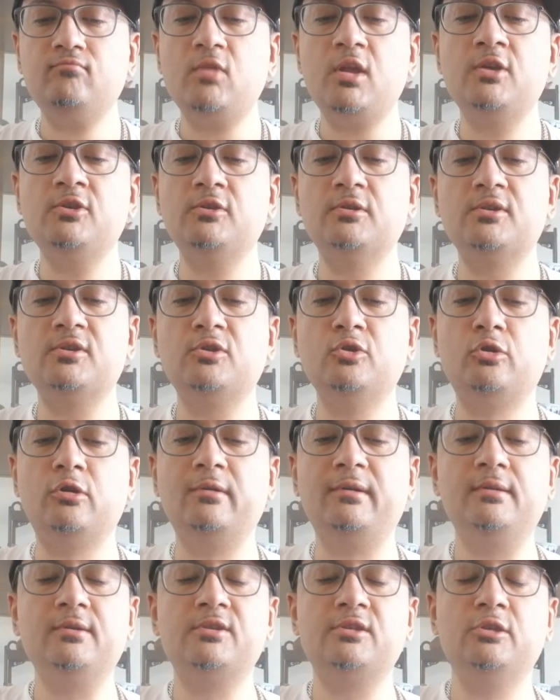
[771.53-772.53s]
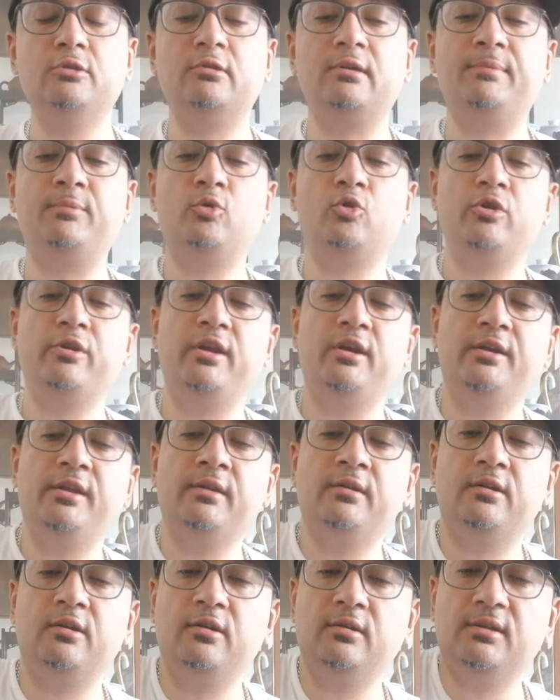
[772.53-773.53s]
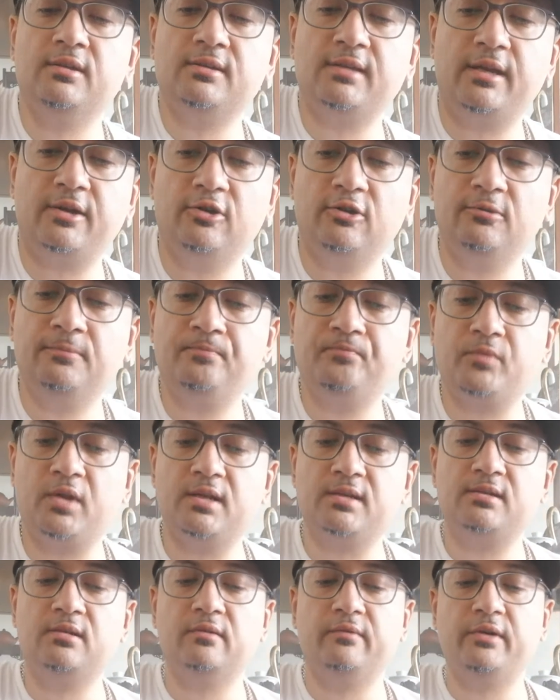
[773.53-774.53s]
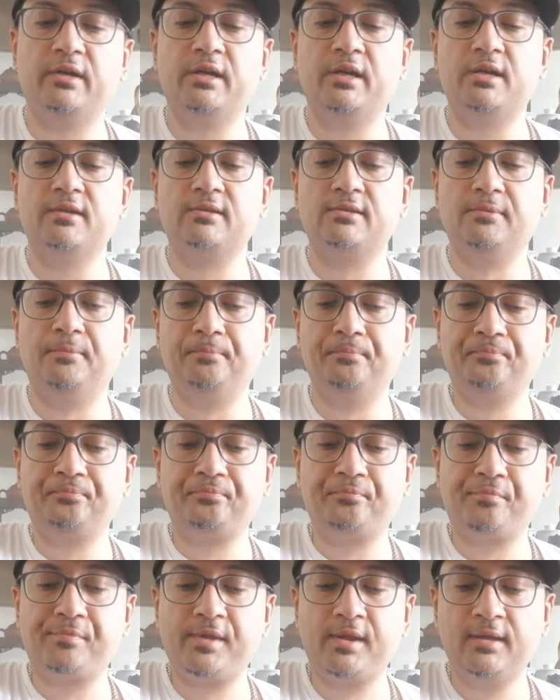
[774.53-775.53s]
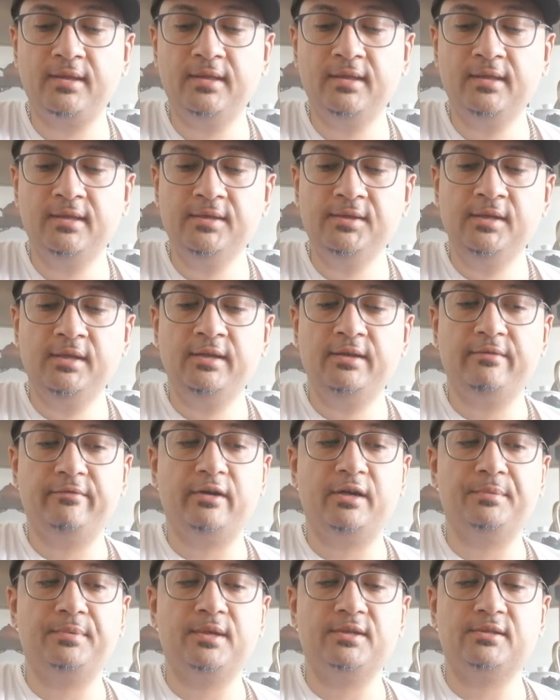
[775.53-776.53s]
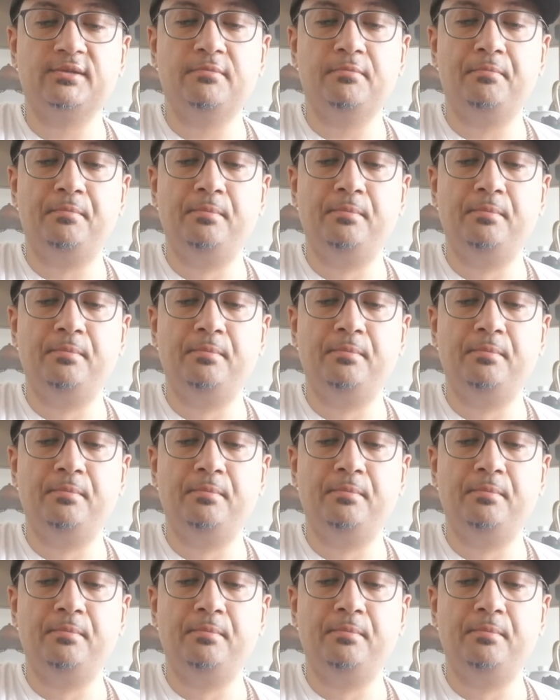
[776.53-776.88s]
So the slower pour there didn't hurt this at all. It's still very nice, very pleasant.